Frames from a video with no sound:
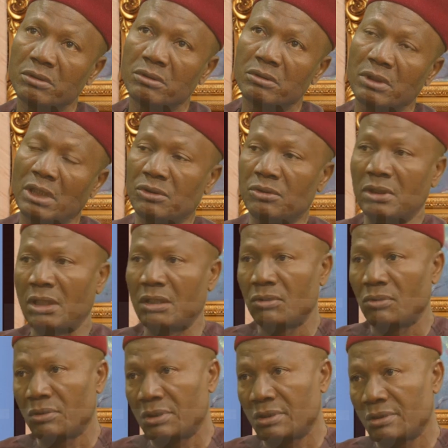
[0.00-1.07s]
national
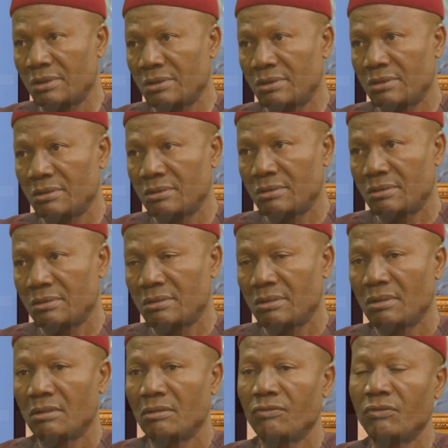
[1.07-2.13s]
causes
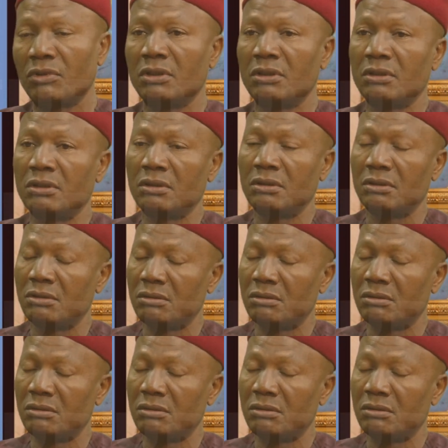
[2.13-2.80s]
for the